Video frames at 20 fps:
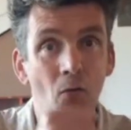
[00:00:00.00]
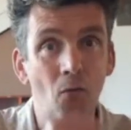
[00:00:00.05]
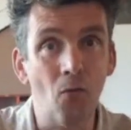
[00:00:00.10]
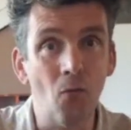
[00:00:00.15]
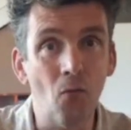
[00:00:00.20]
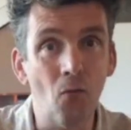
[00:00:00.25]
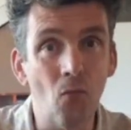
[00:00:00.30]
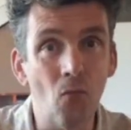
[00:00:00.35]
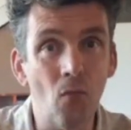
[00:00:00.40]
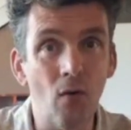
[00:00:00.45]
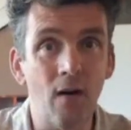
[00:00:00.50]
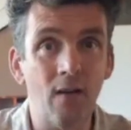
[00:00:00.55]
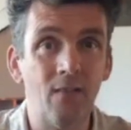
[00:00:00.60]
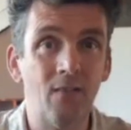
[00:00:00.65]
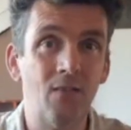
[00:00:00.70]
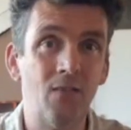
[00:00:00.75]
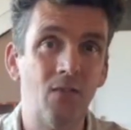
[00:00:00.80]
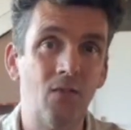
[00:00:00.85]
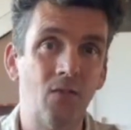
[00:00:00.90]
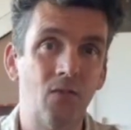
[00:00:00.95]

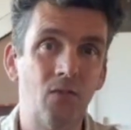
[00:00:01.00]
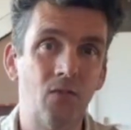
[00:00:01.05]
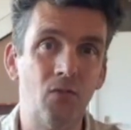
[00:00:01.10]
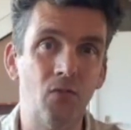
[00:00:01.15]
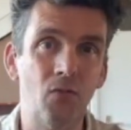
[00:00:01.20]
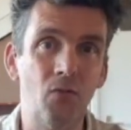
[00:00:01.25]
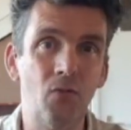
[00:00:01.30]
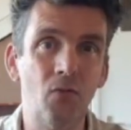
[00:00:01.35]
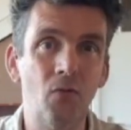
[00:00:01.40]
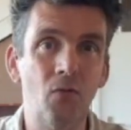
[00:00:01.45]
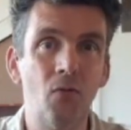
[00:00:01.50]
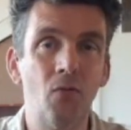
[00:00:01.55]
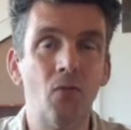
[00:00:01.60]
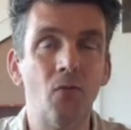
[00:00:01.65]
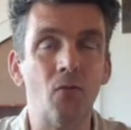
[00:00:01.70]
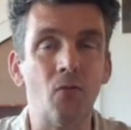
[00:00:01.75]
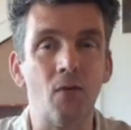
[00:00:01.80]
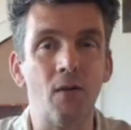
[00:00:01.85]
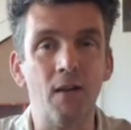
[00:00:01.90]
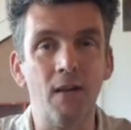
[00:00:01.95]
1, 2,
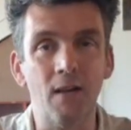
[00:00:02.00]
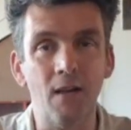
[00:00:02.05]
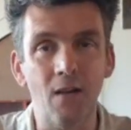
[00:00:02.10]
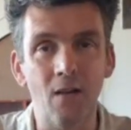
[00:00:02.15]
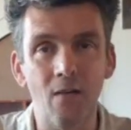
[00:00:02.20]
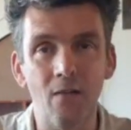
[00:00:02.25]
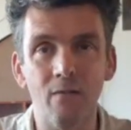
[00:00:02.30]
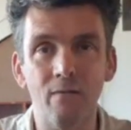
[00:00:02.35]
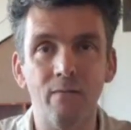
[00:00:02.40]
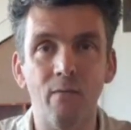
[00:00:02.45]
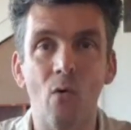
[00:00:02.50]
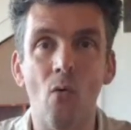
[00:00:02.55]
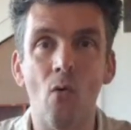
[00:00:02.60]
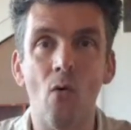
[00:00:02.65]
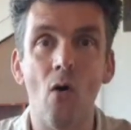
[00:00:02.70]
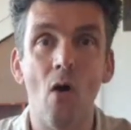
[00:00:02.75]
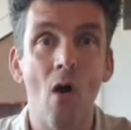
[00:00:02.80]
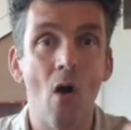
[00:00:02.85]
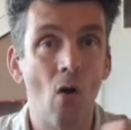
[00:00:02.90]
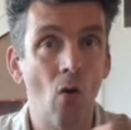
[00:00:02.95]
3,
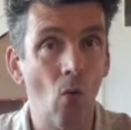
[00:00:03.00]
4.